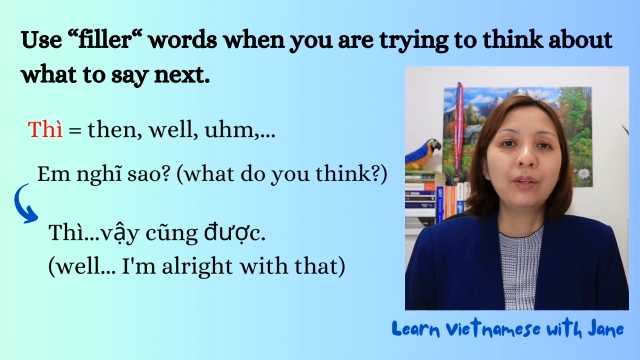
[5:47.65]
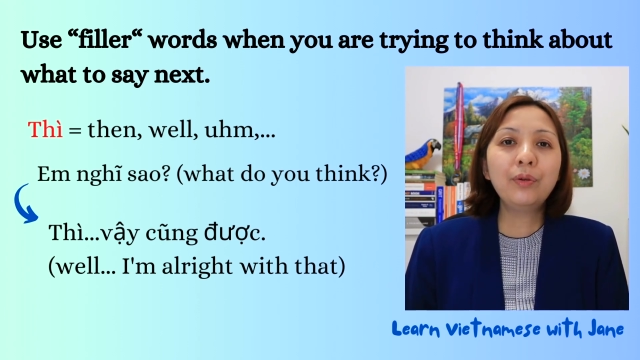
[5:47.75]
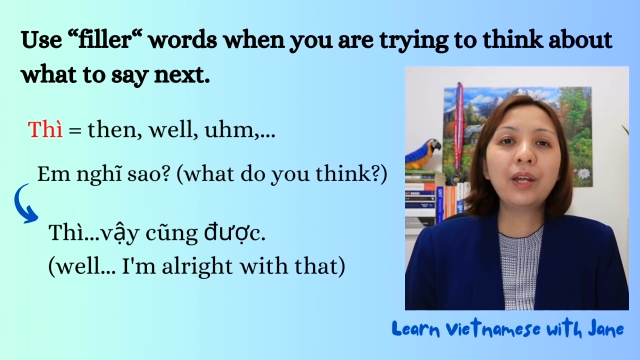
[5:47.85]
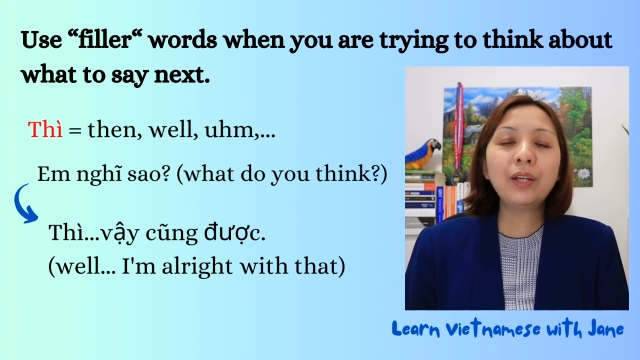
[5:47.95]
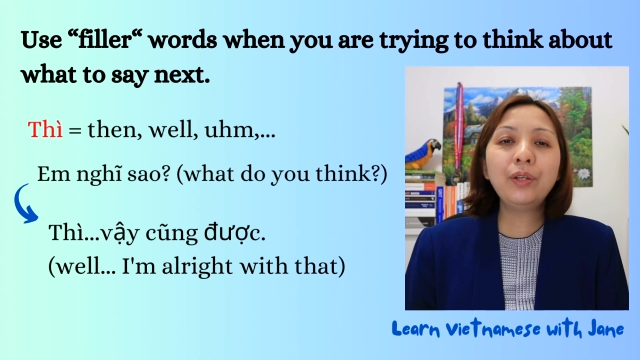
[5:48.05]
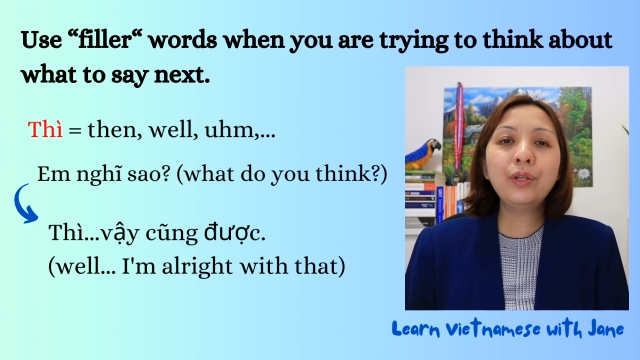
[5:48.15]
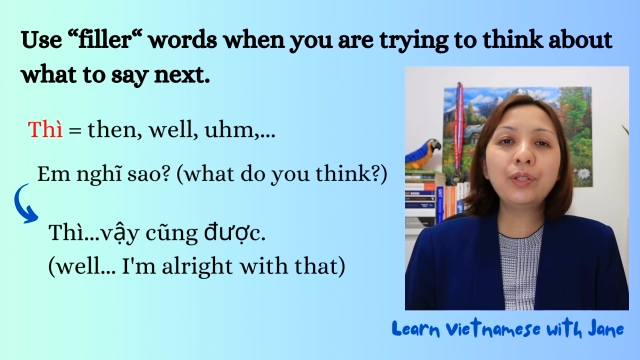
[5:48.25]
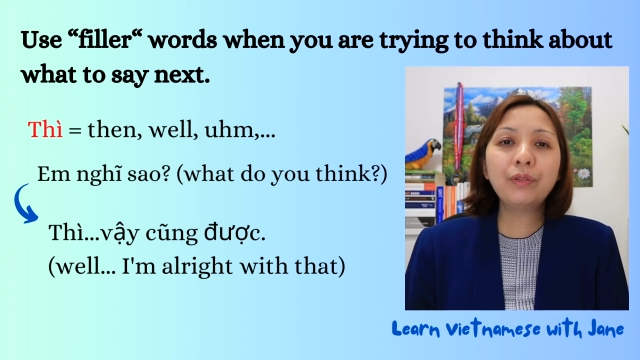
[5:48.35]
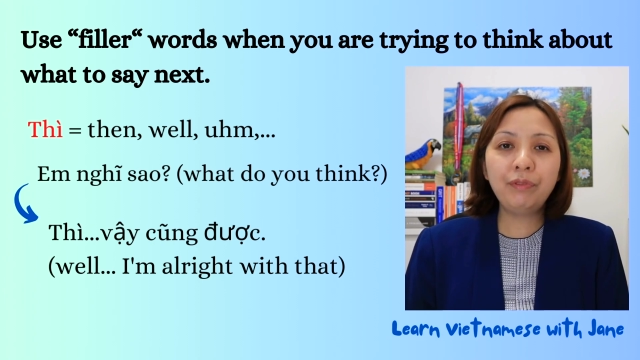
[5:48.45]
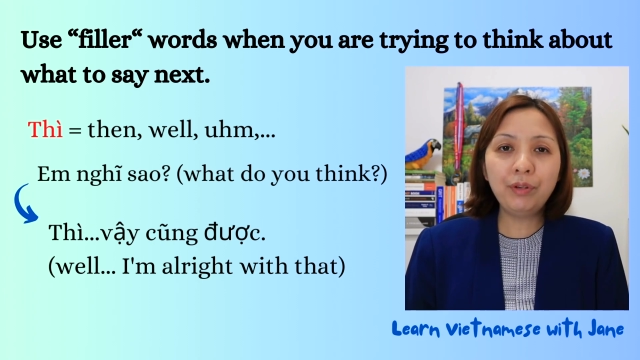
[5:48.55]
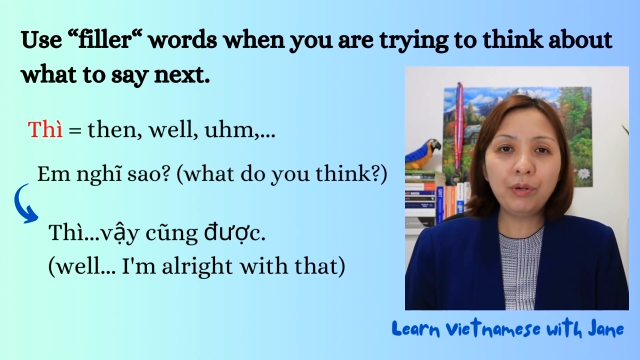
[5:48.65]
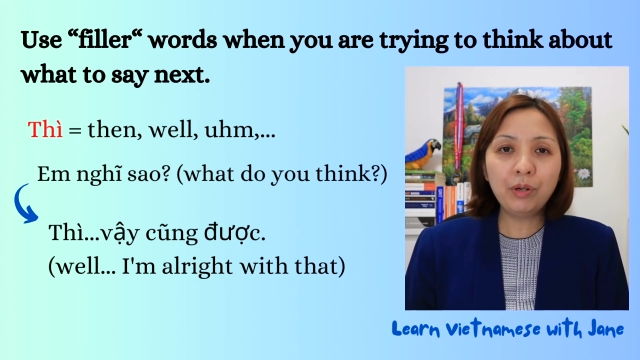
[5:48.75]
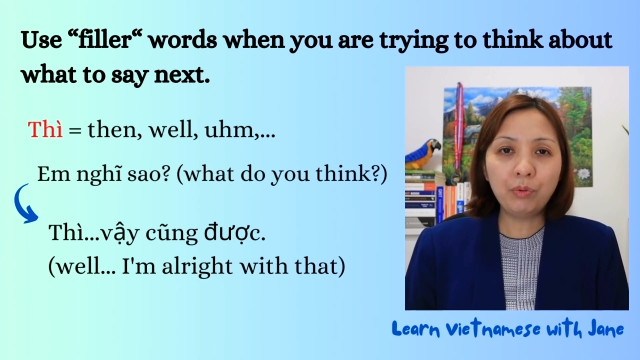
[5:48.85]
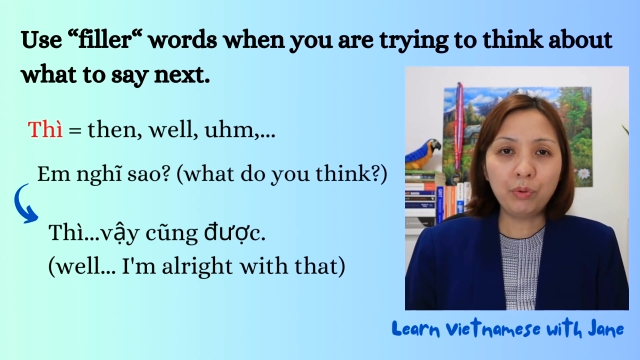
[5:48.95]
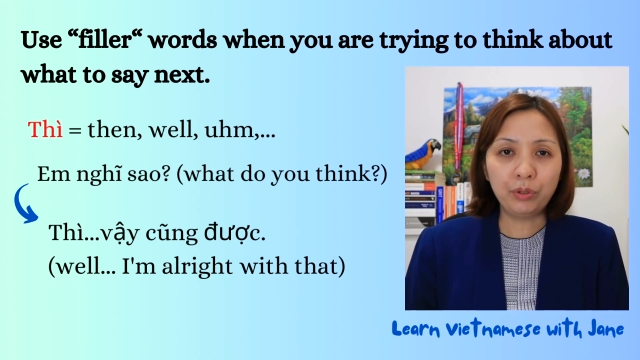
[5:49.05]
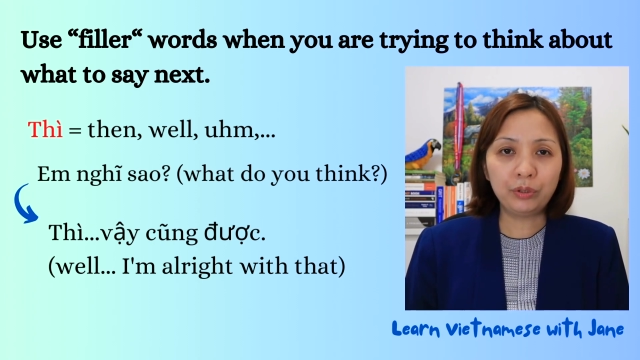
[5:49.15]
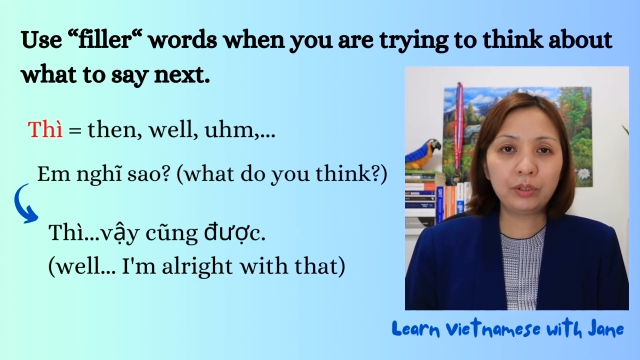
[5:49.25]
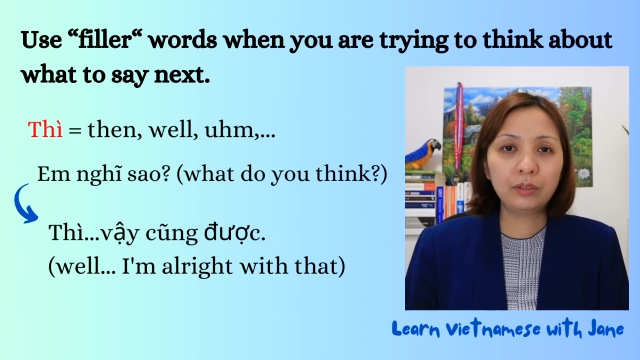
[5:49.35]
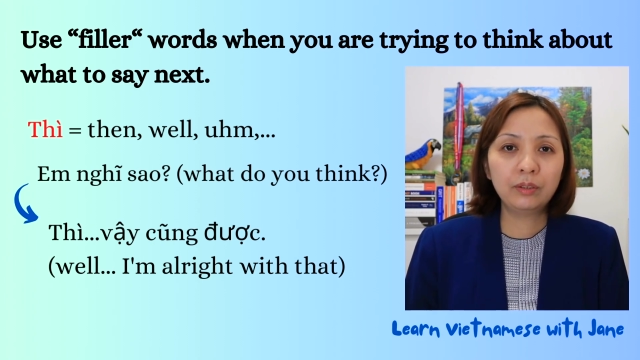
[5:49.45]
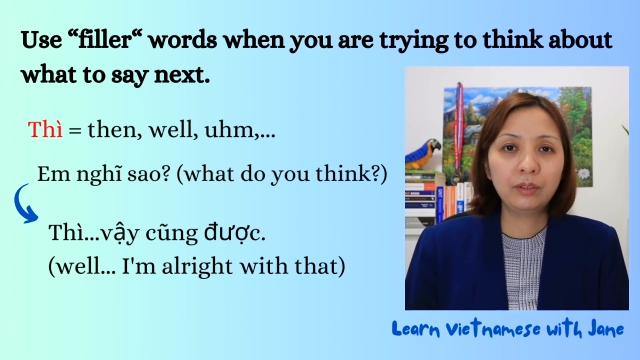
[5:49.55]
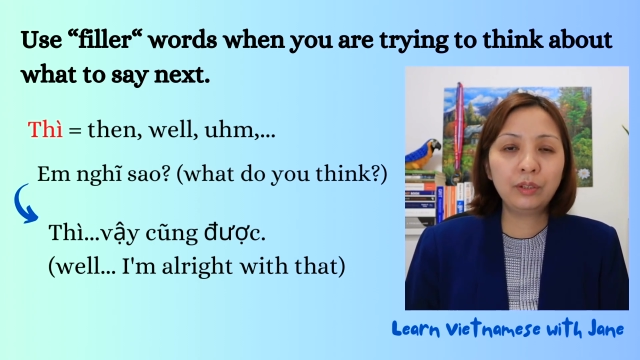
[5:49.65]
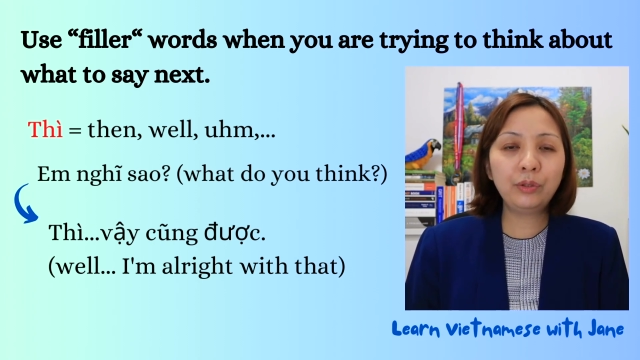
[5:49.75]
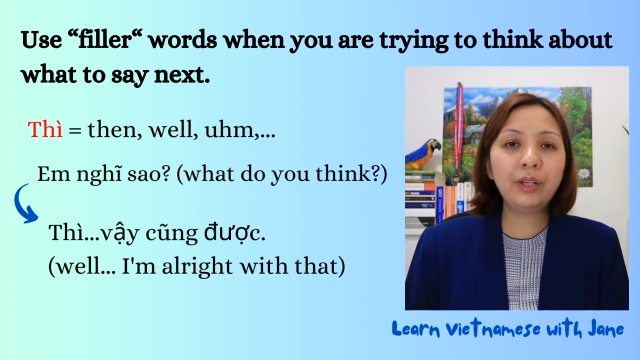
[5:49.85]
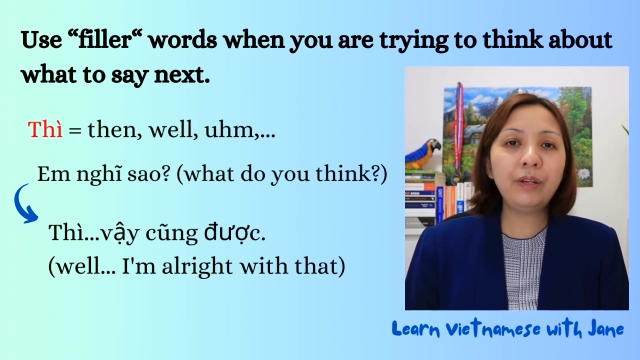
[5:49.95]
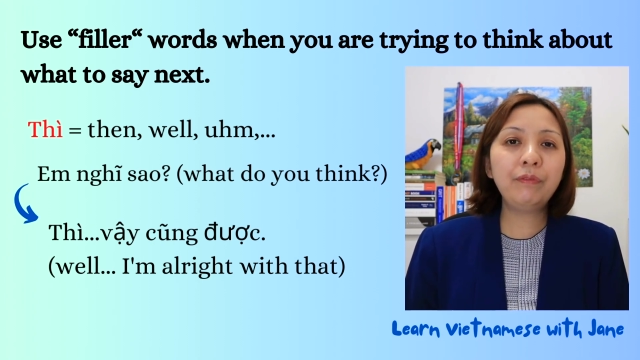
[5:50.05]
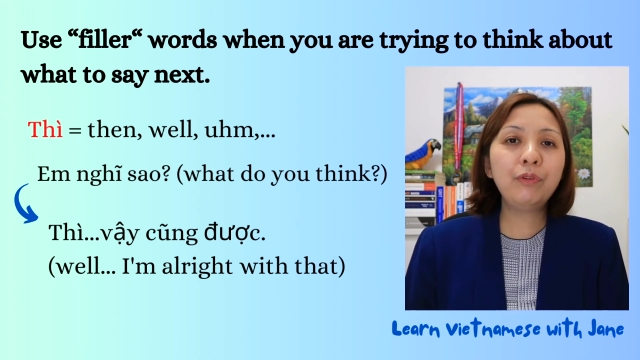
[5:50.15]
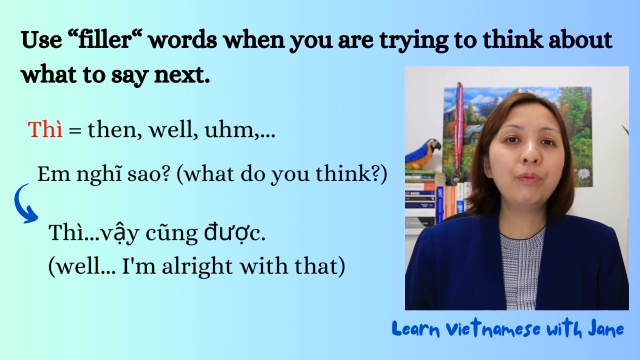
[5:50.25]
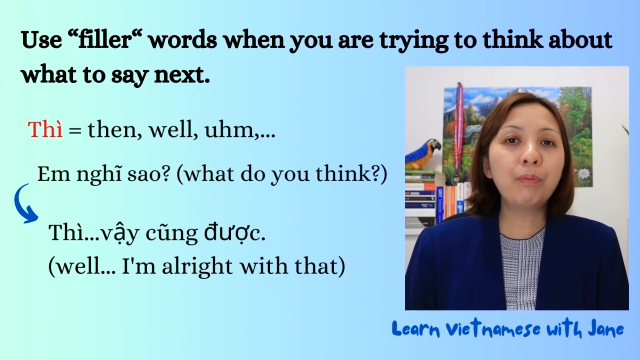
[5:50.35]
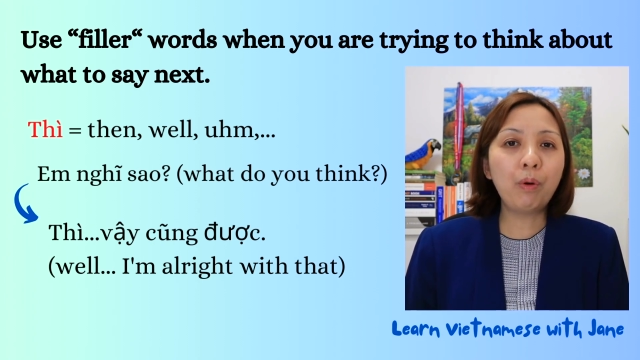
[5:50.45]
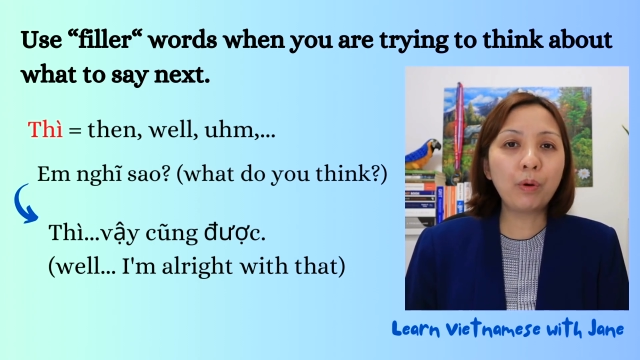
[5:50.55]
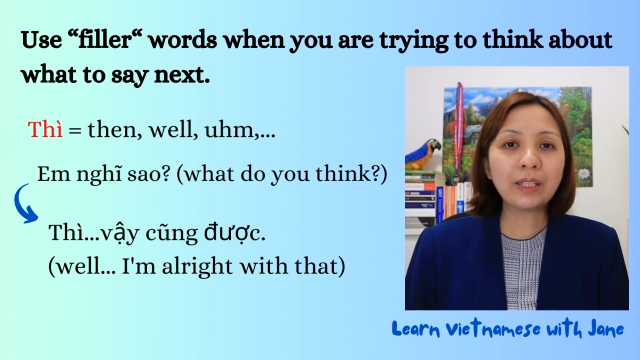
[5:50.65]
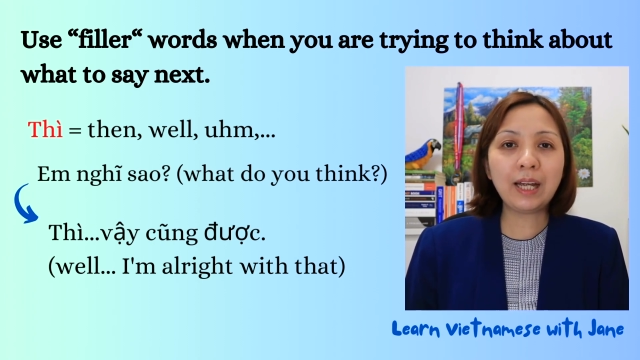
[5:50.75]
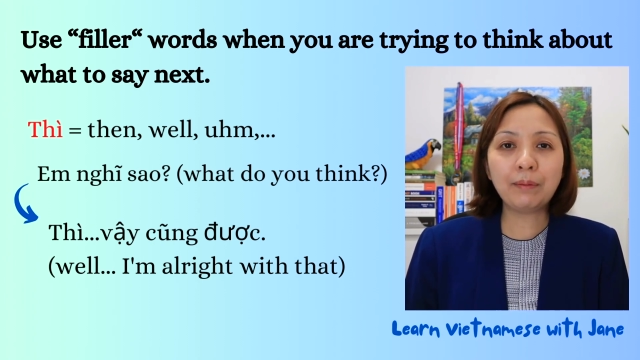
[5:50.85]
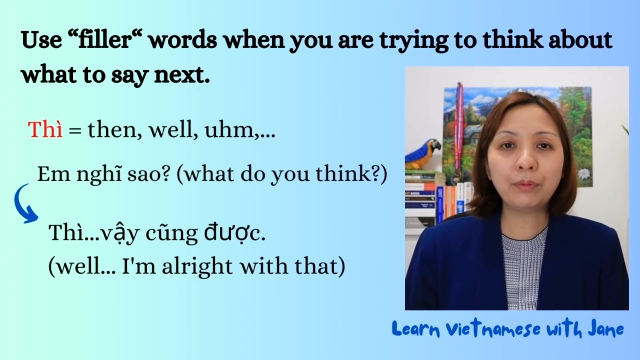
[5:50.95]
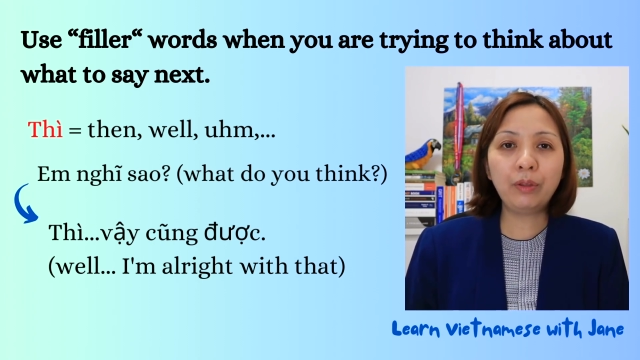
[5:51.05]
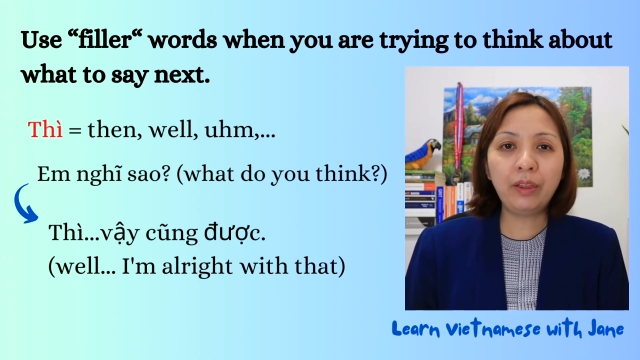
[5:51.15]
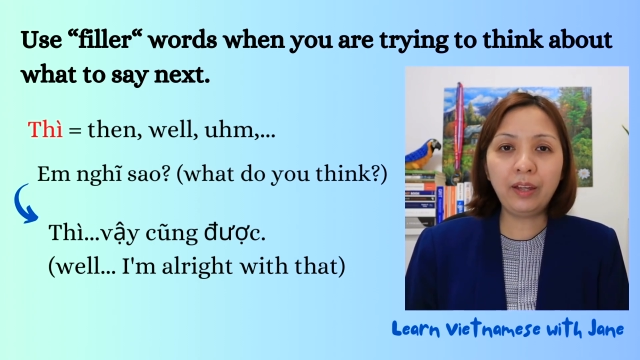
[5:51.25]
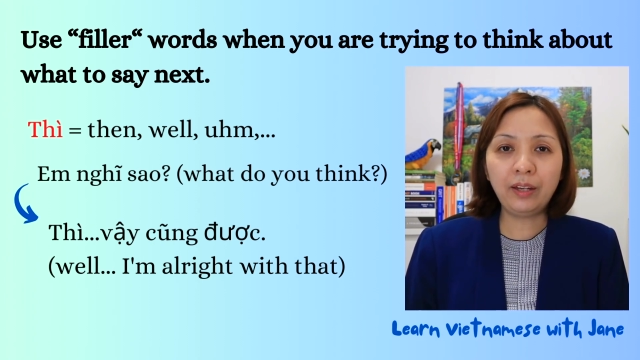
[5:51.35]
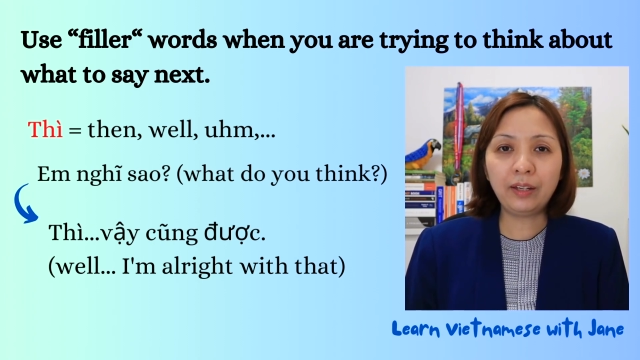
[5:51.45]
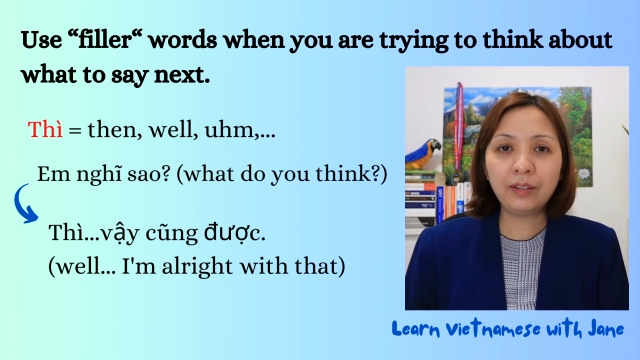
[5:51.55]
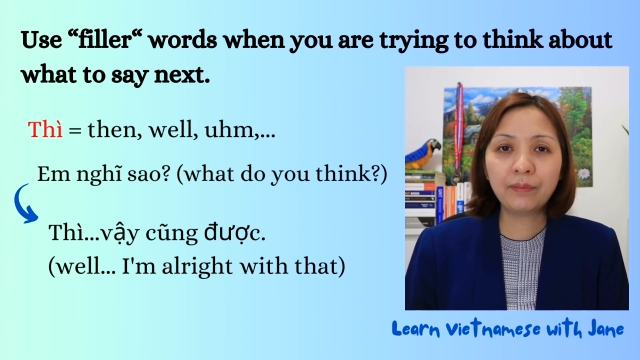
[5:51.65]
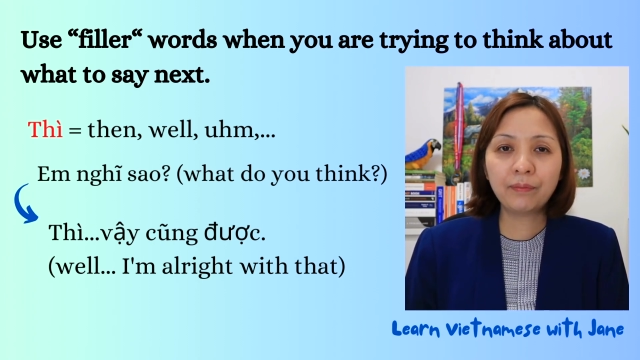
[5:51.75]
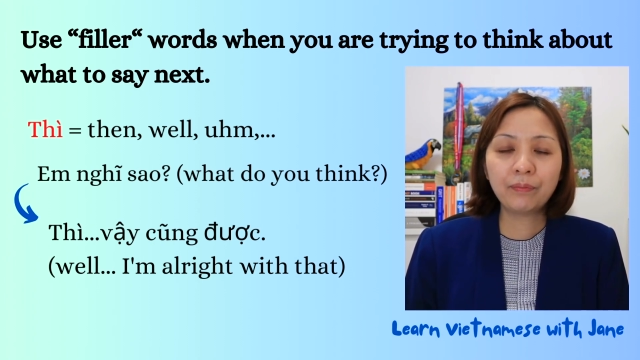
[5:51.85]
you can use filler words to give you more time to think.